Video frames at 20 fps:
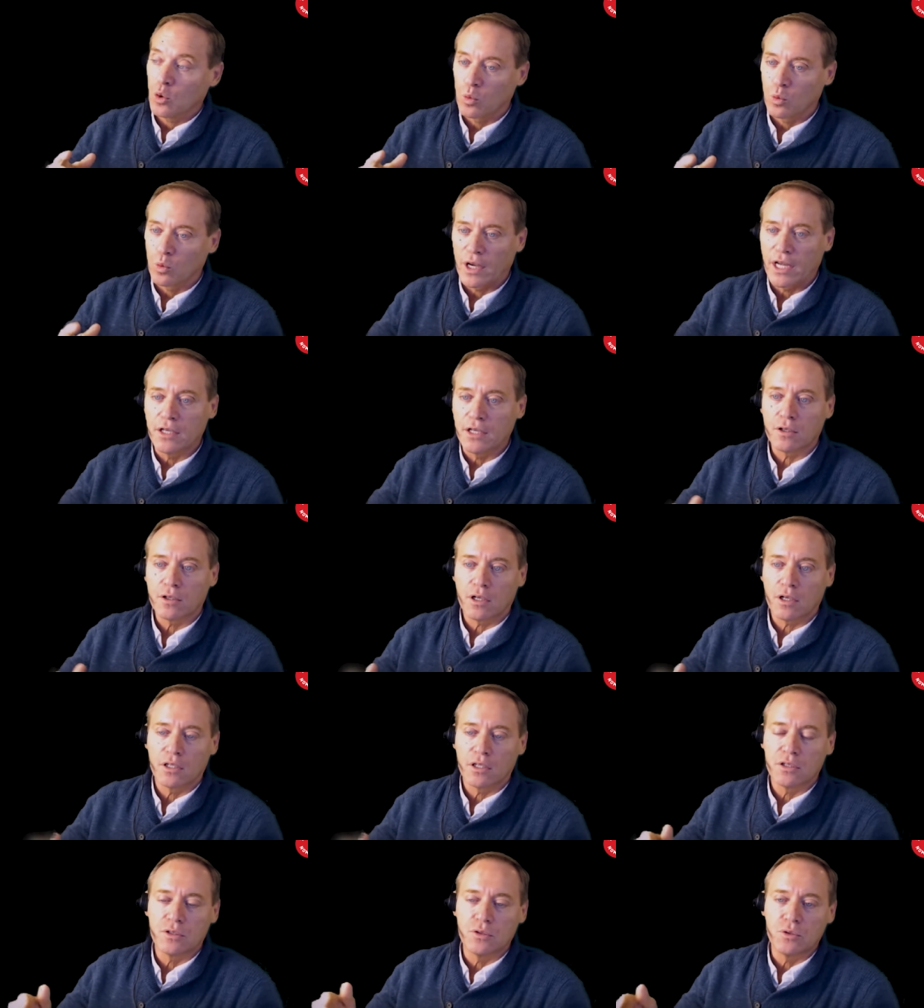
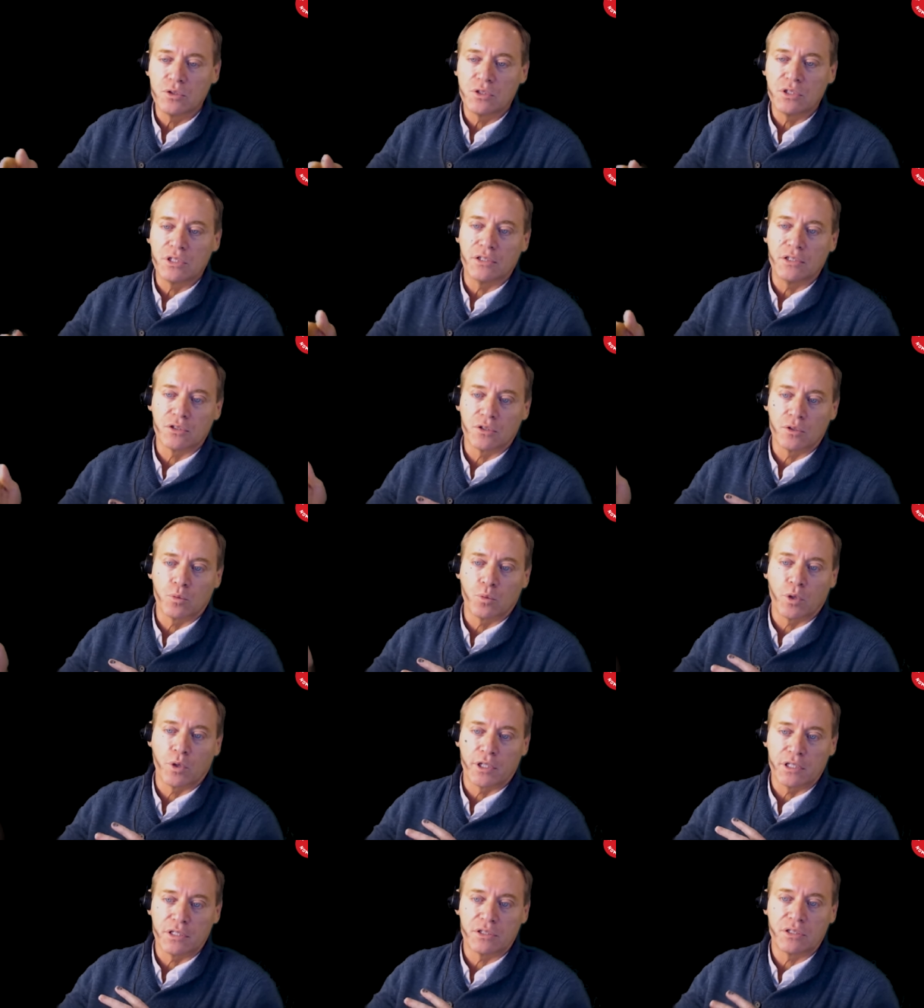Render unto Caesar
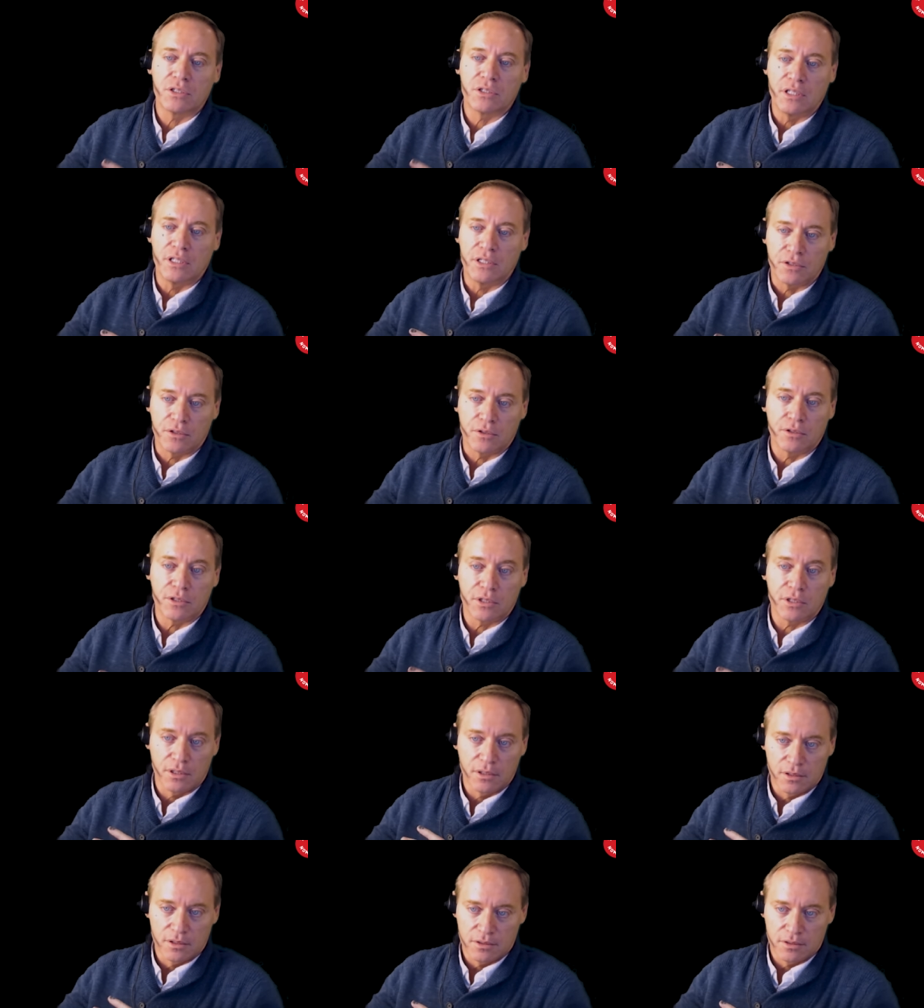what is
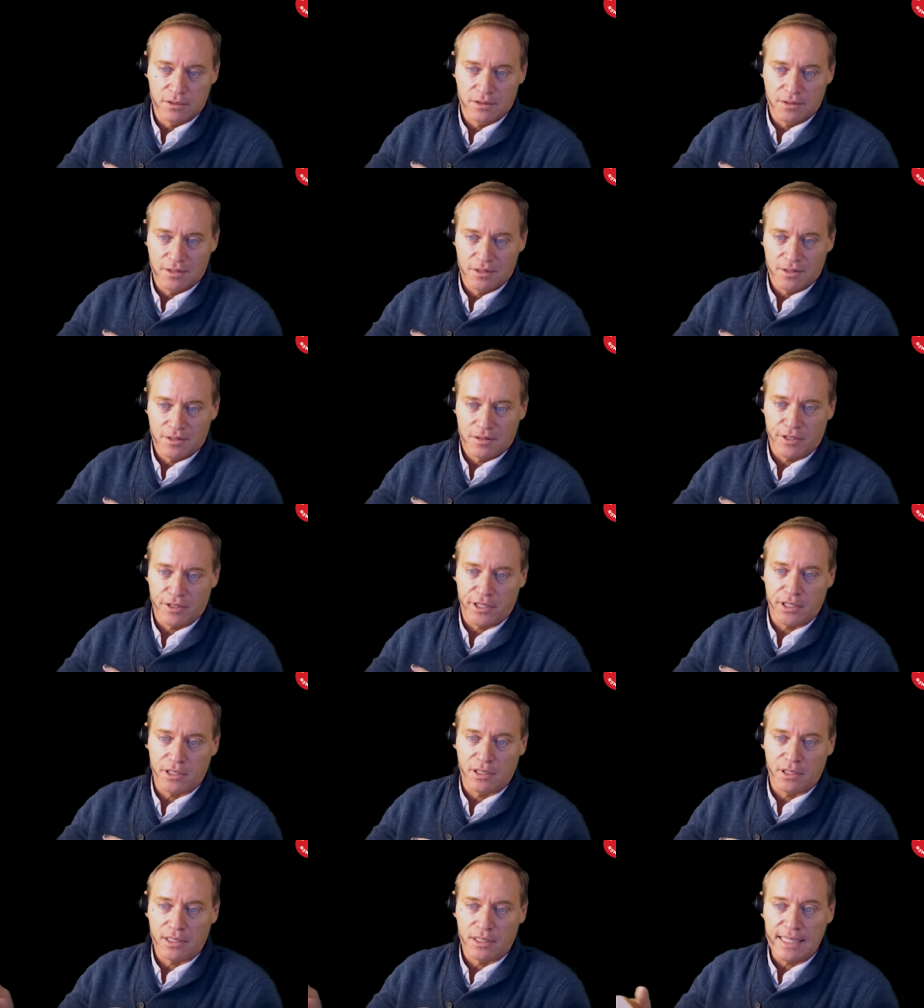Caesar's
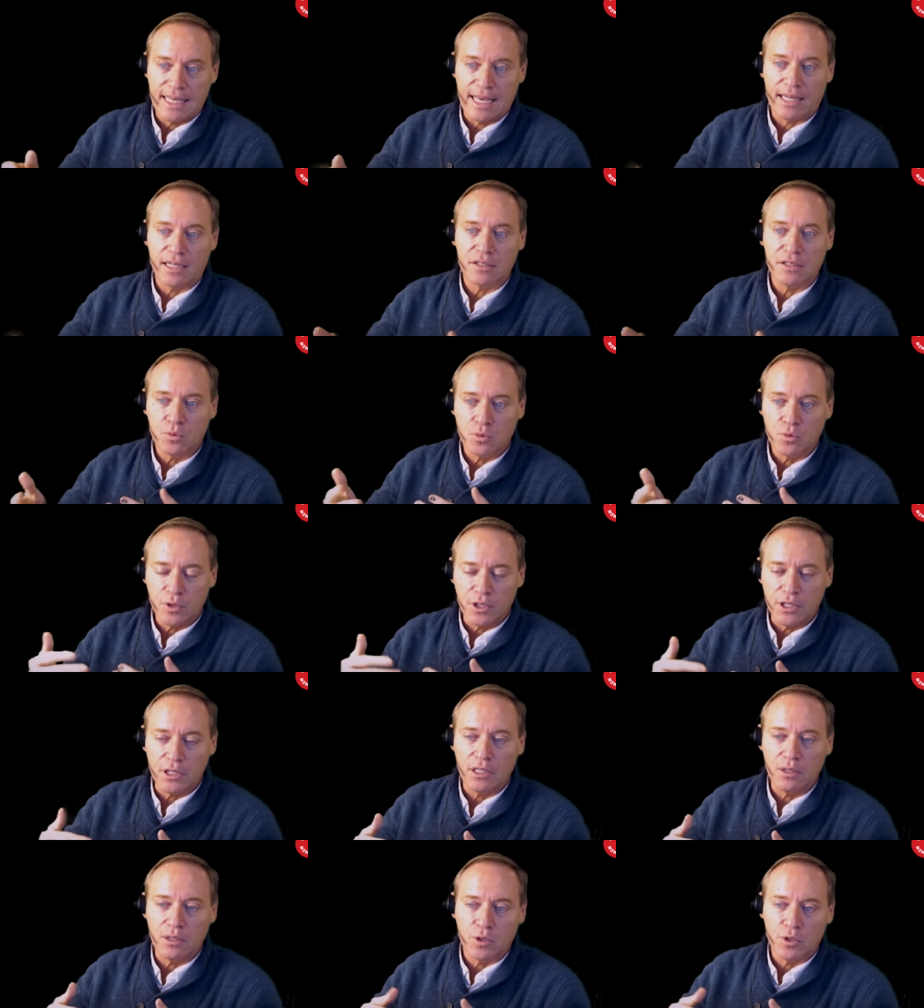right? That is
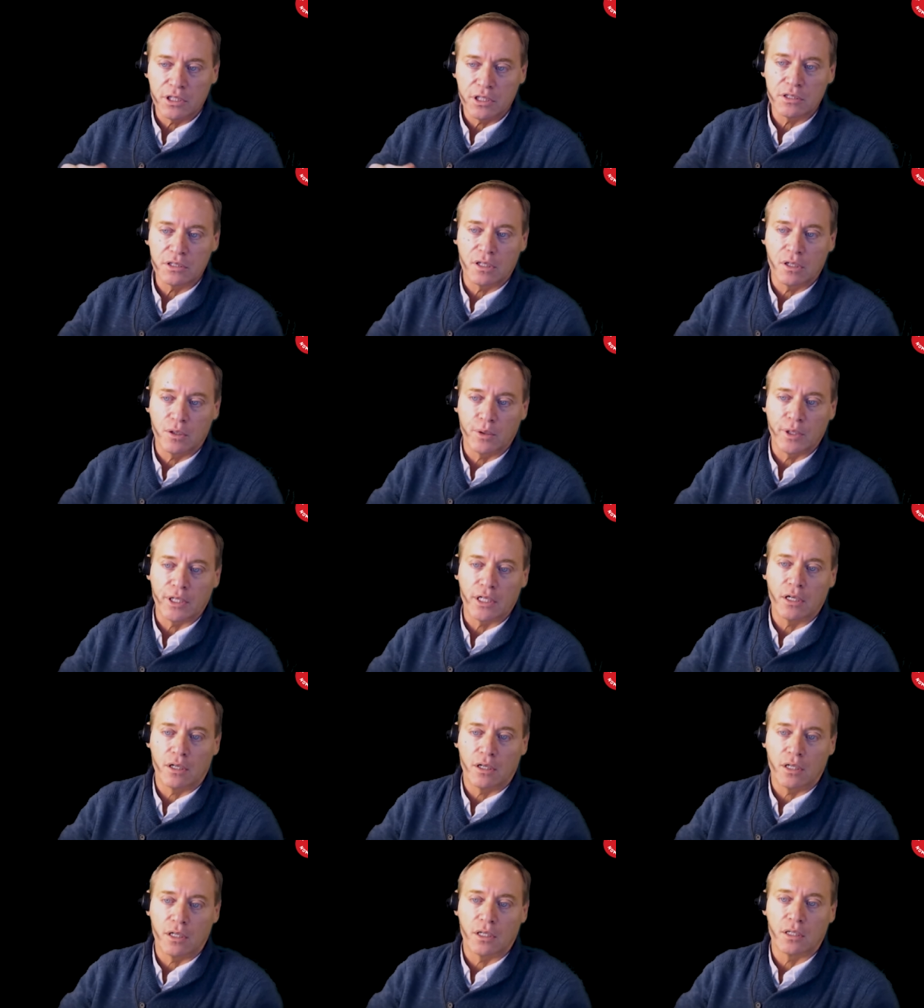really what is
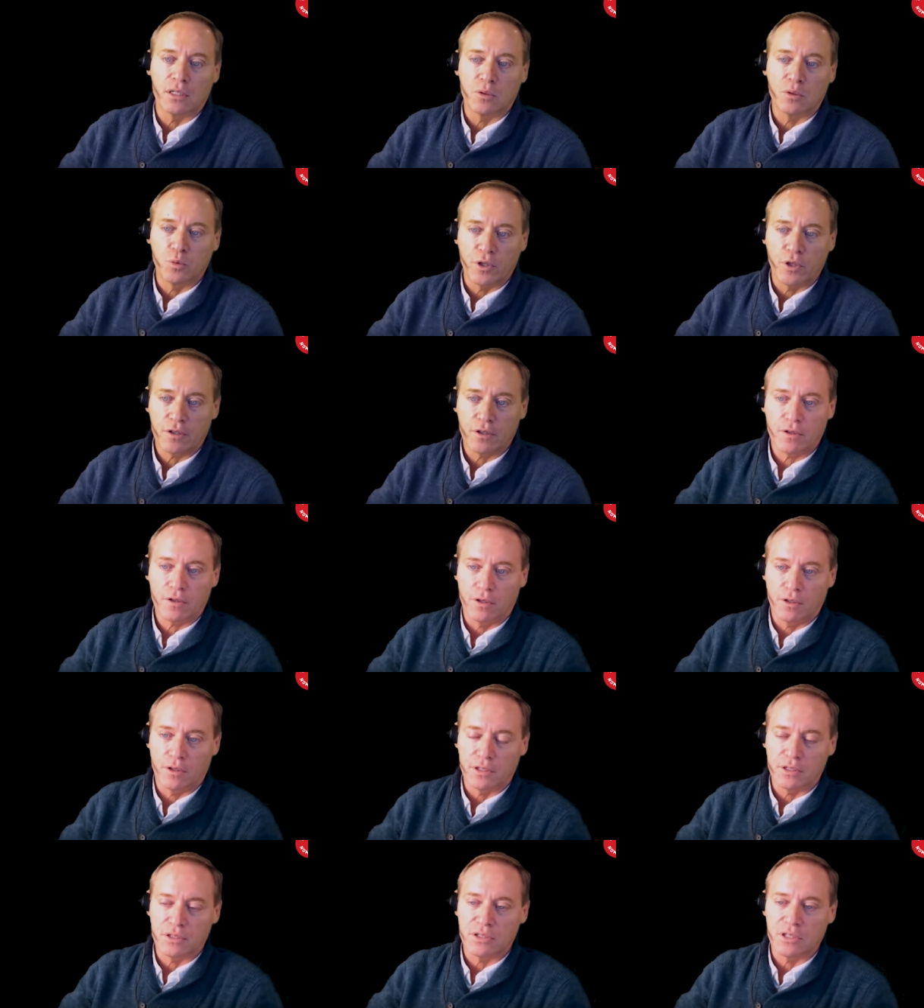going on with
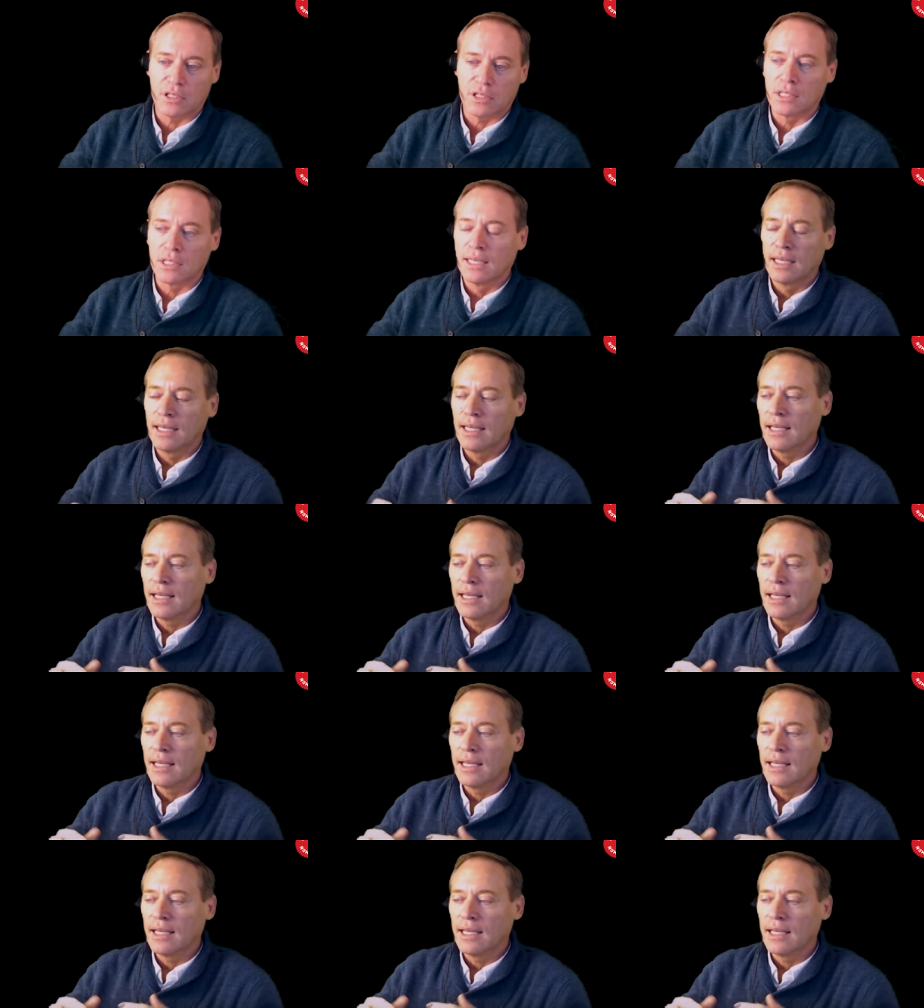currency.